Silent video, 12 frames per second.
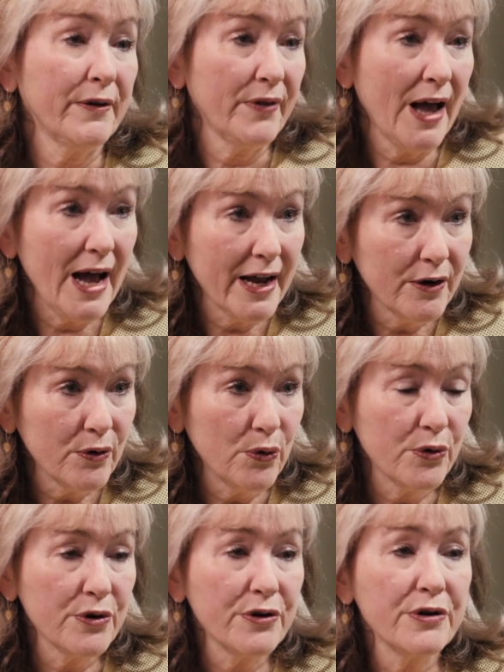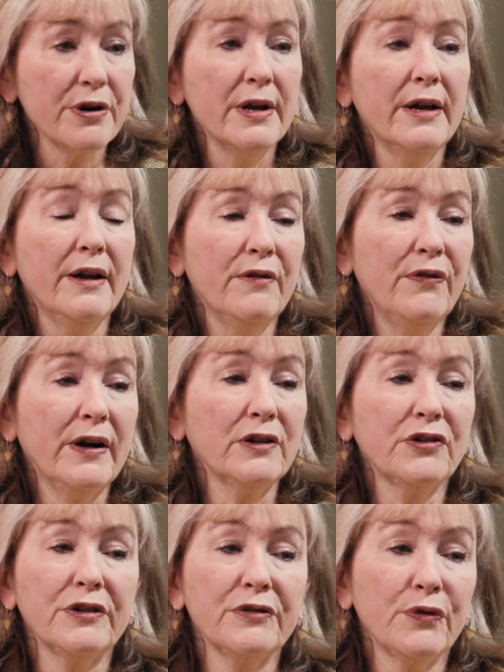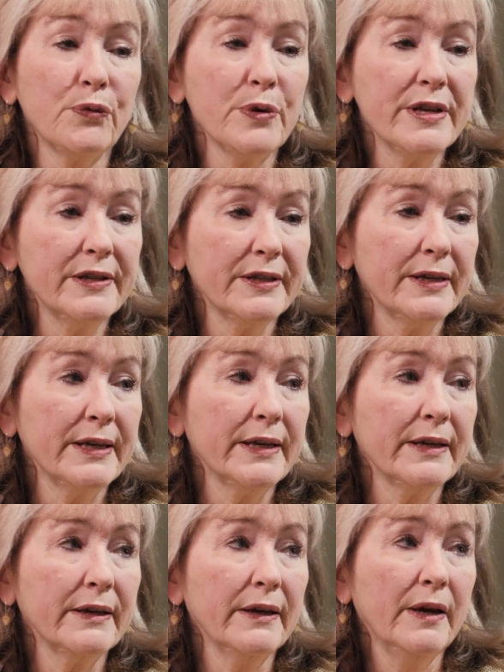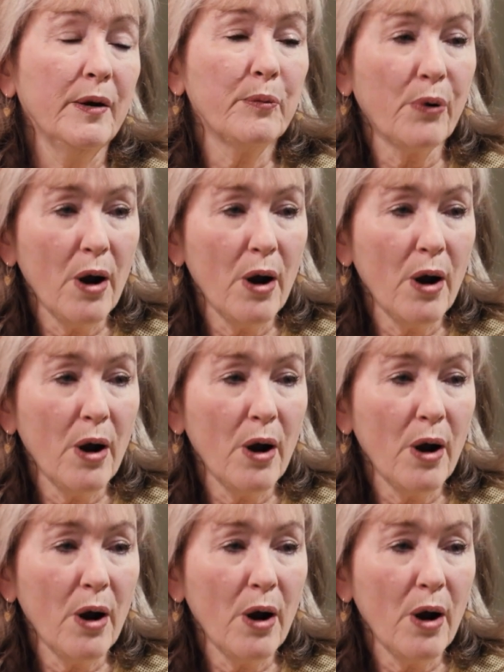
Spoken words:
kind of the higher order functions, for reasoning,